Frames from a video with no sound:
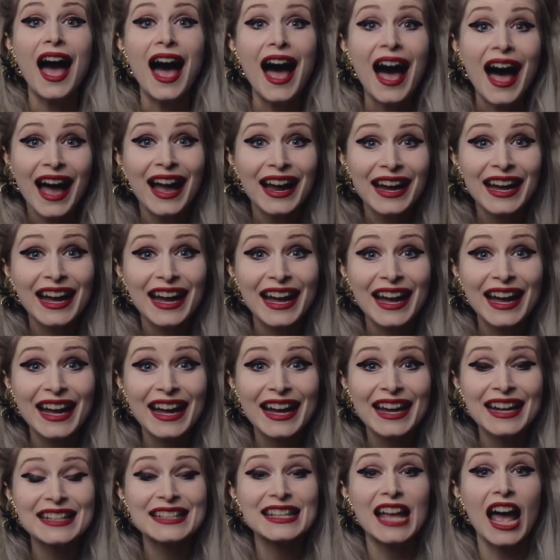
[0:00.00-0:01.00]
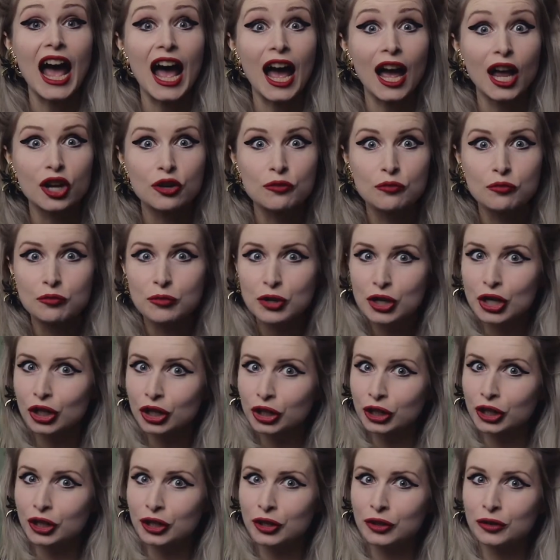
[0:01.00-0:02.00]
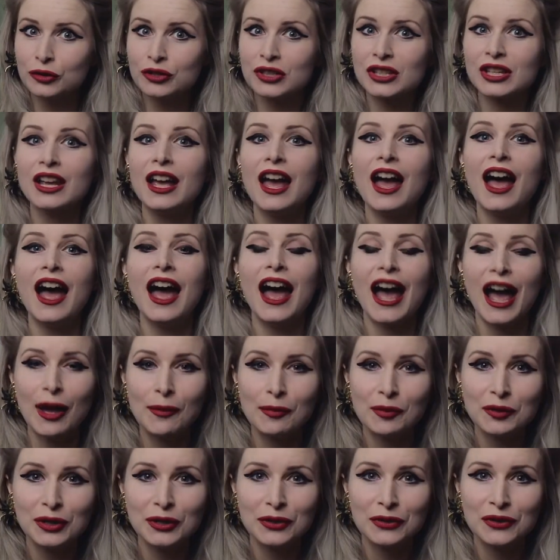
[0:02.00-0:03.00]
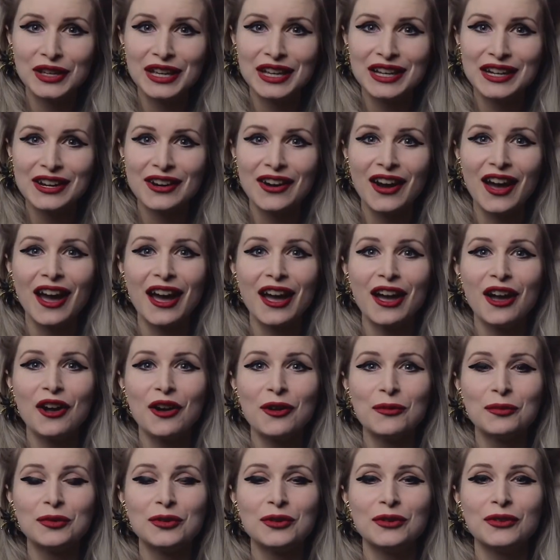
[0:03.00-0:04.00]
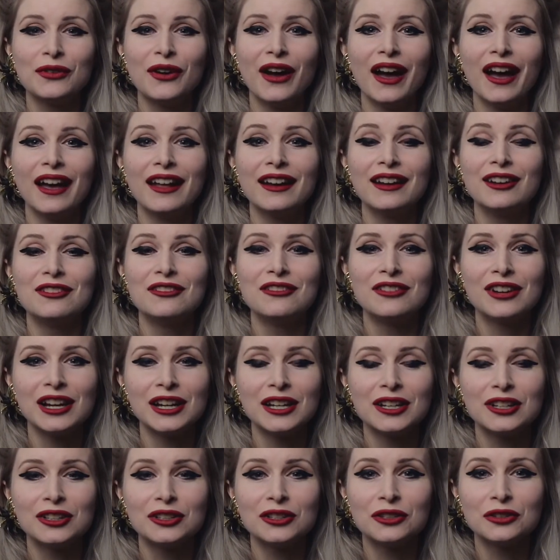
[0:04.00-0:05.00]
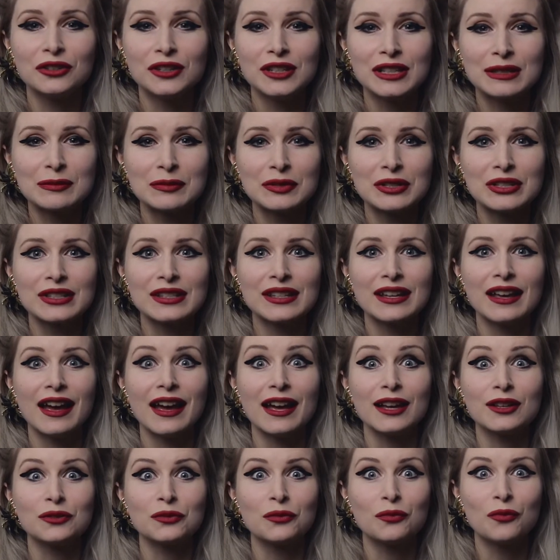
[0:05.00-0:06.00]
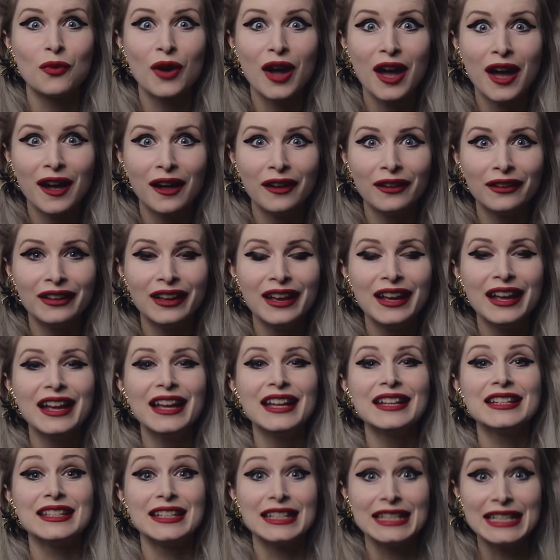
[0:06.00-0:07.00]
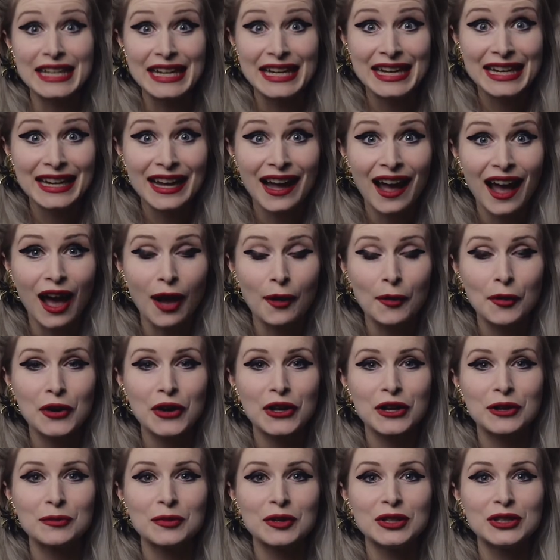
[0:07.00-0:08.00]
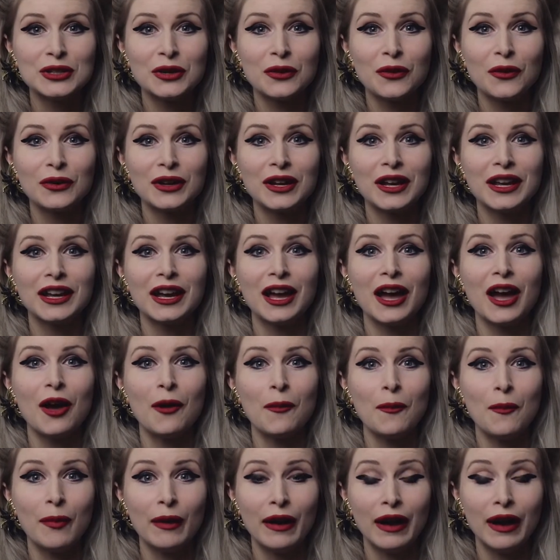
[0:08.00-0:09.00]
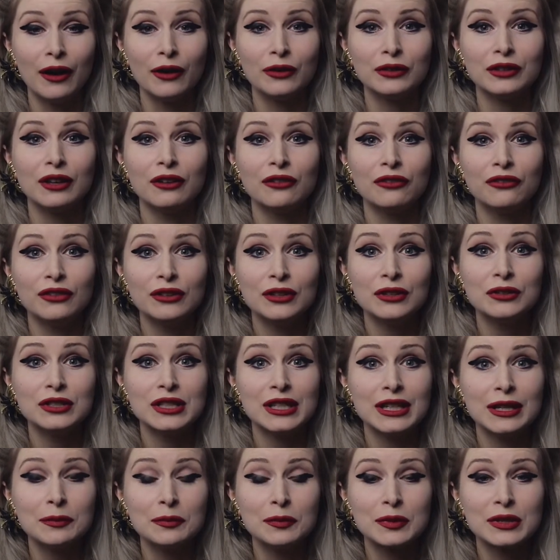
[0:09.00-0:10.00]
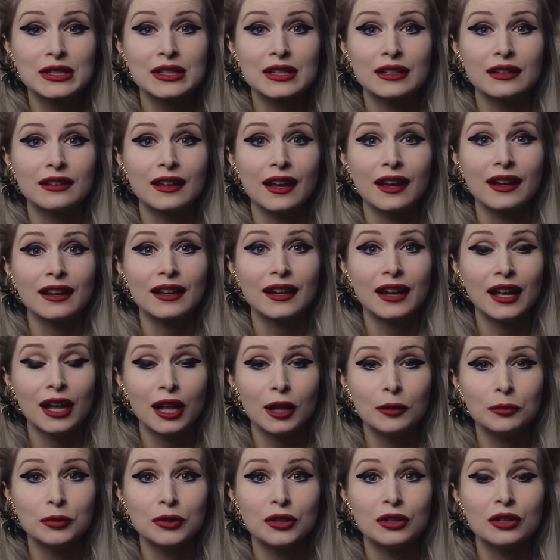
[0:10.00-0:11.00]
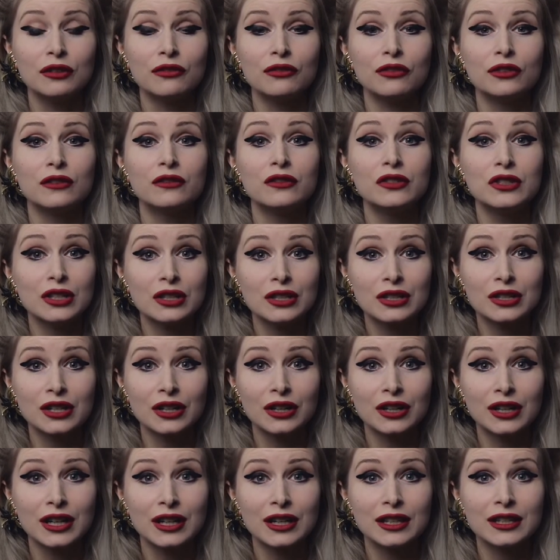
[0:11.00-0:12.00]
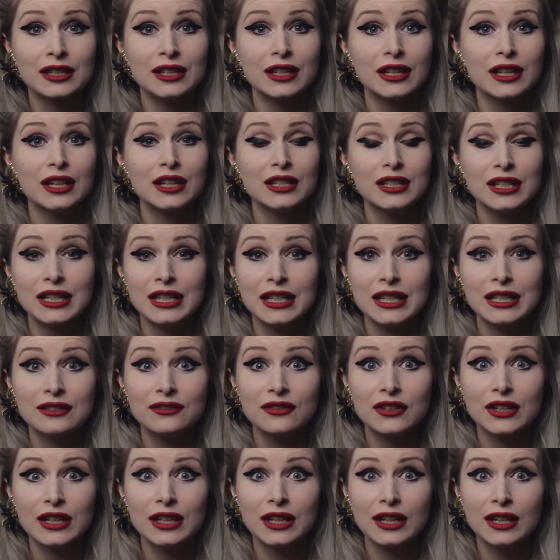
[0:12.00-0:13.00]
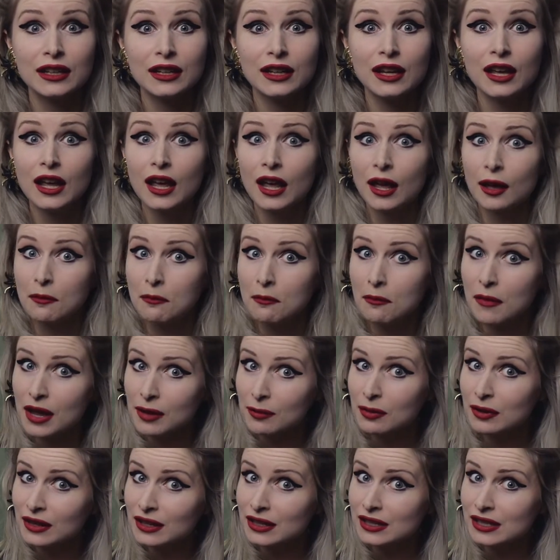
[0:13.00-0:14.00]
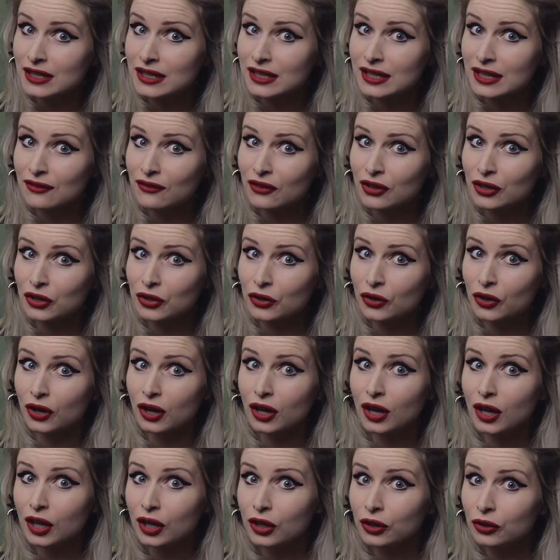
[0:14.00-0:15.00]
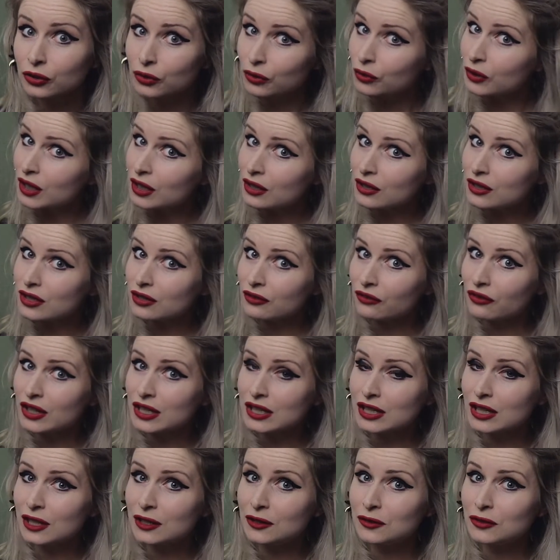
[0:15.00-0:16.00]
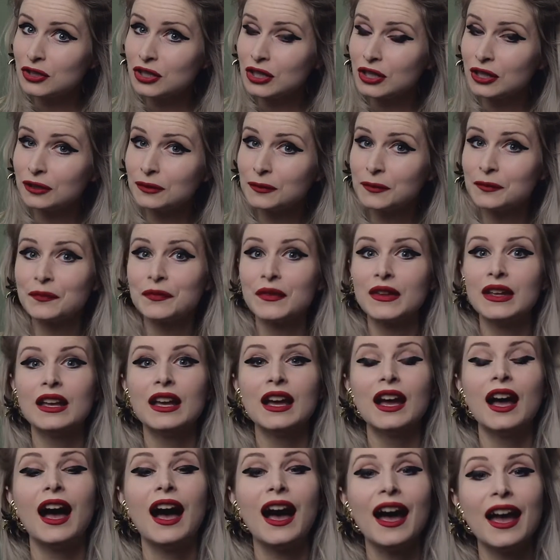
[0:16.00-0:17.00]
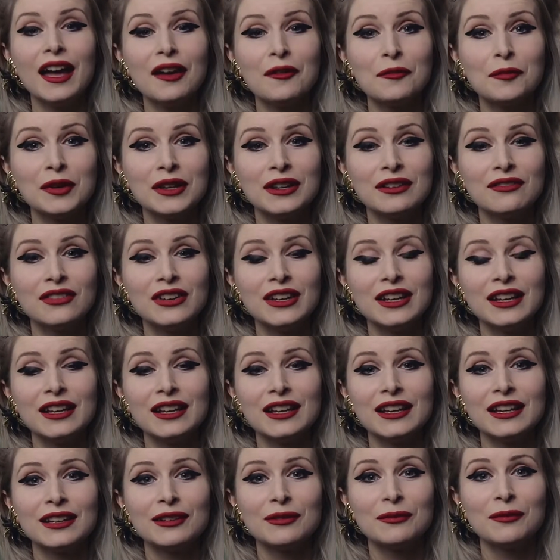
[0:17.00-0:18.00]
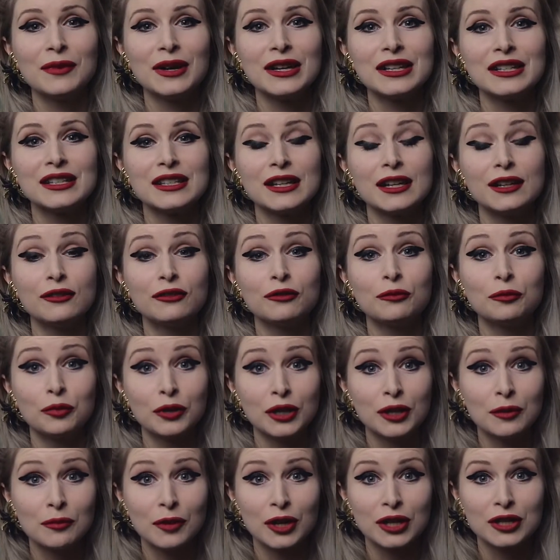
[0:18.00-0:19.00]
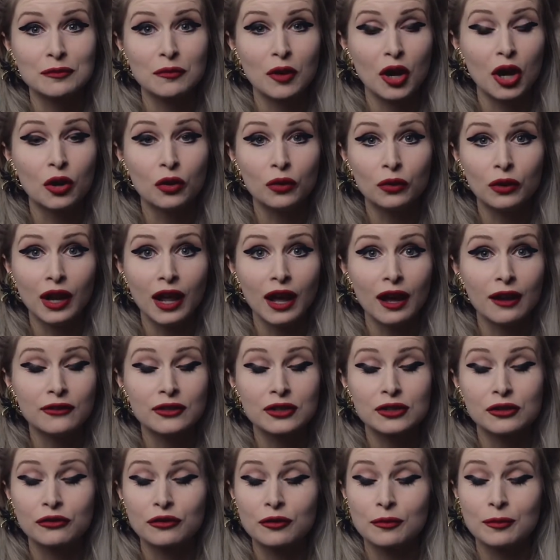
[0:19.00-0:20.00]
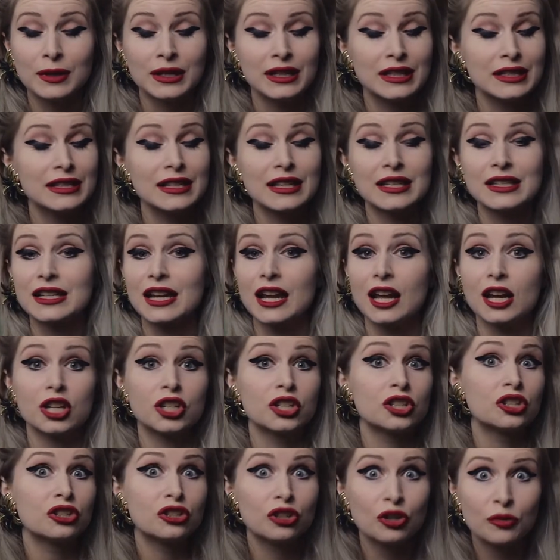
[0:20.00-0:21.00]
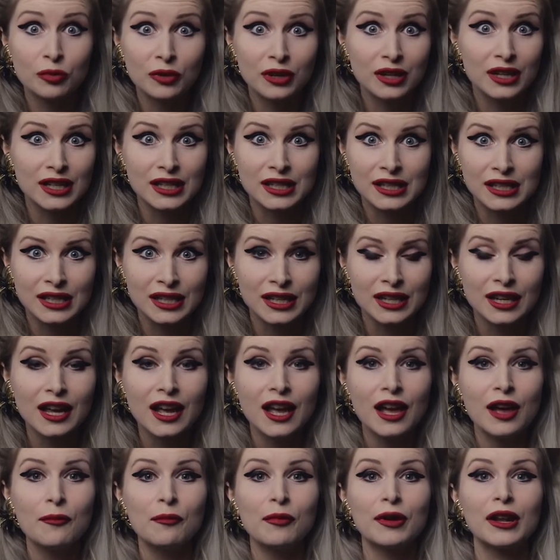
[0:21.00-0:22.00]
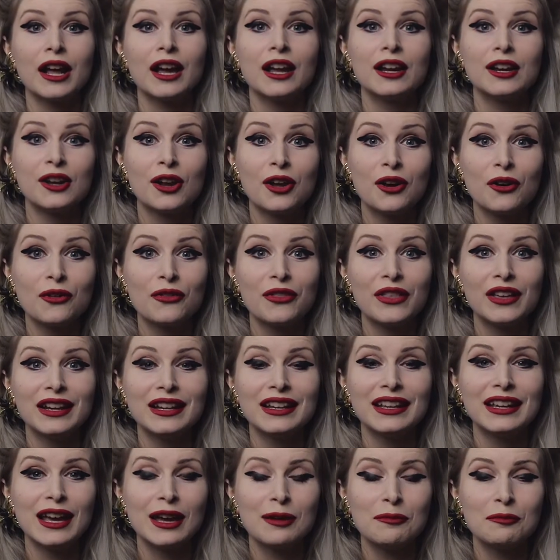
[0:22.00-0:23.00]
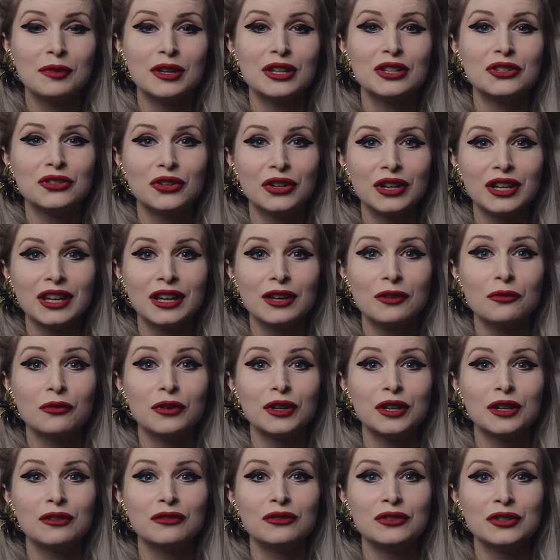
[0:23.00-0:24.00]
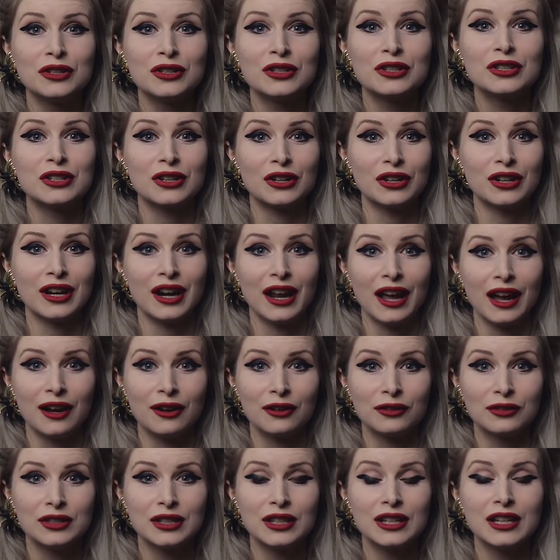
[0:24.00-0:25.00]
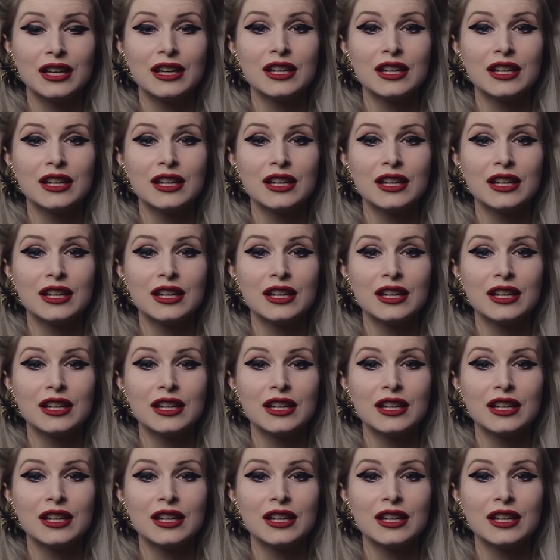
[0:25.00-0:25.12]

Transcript: Hi guys, I'm Mia Close. Happy New Year! I hope you've had a really good Christmas as well. Today I'm going to be talking about a few tips that can help you if you've just started to eat vegan. Maybe this is even your New Year's resolution. I have been a vegan myself pretty much my whole life, so for me this is like super easy, but I know that it can be tricky when you've just started out.